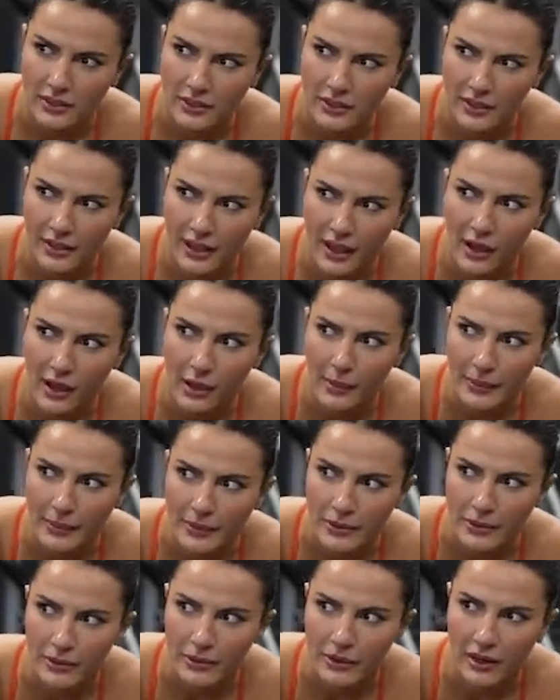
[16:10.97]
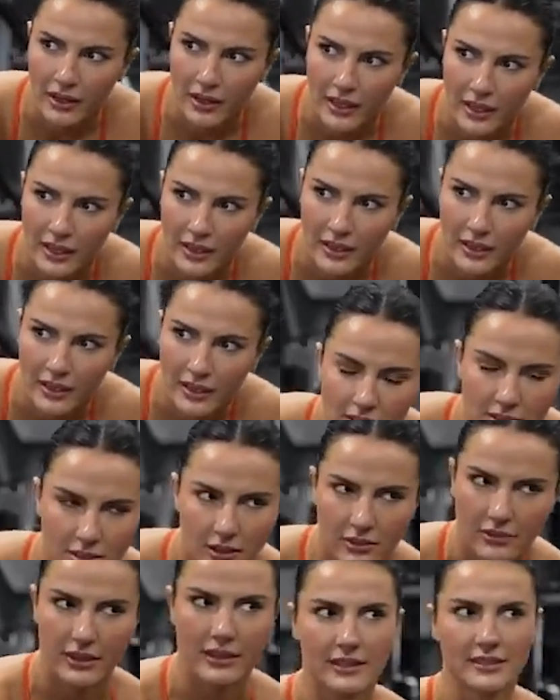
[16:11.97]
you get up and you're like,
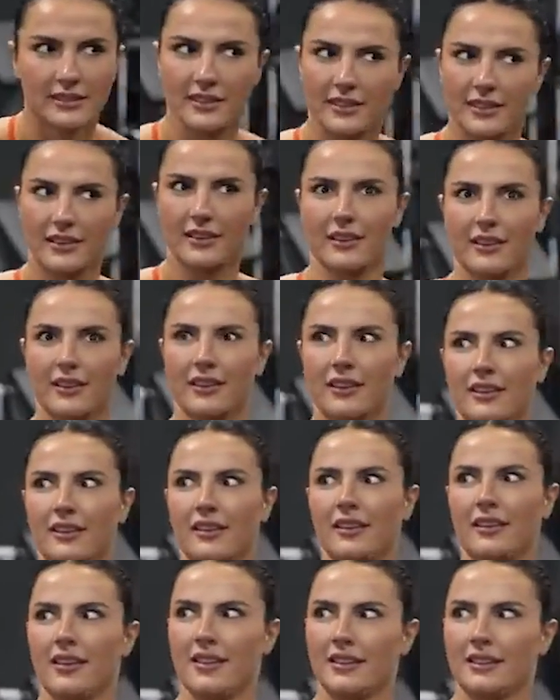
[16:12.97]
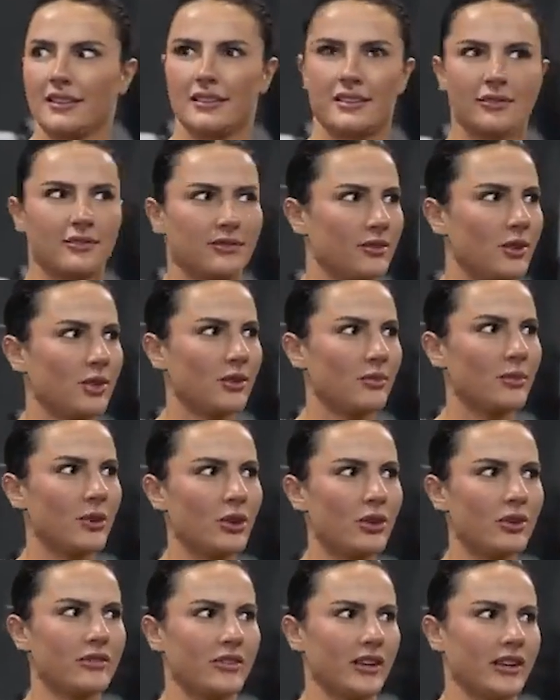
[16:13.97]
sorry, is the room
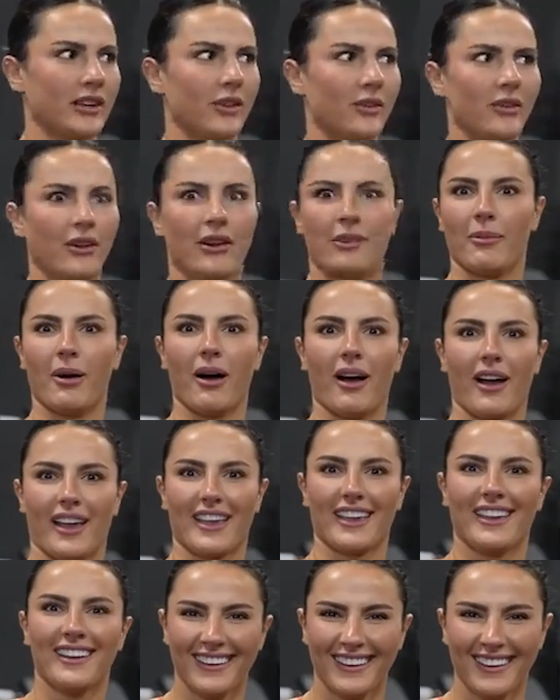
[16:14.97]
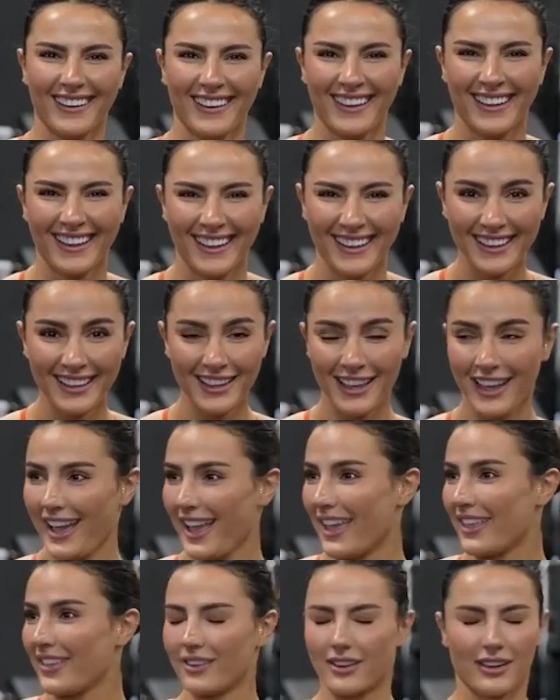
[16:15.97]
moving or am I?
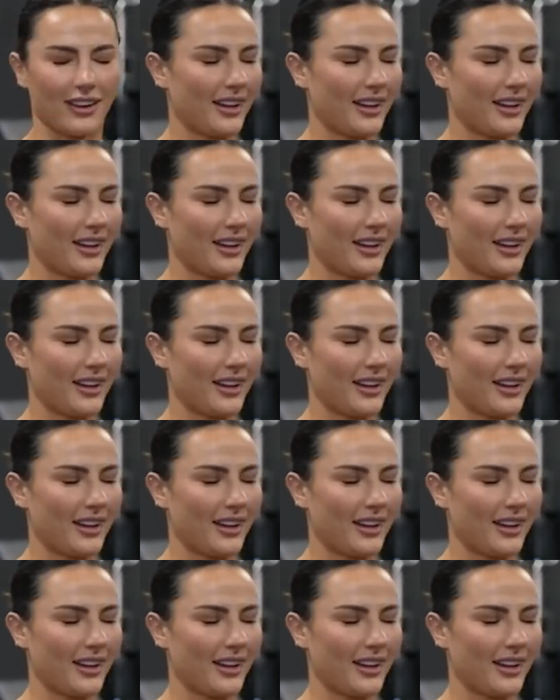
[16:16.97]
And you're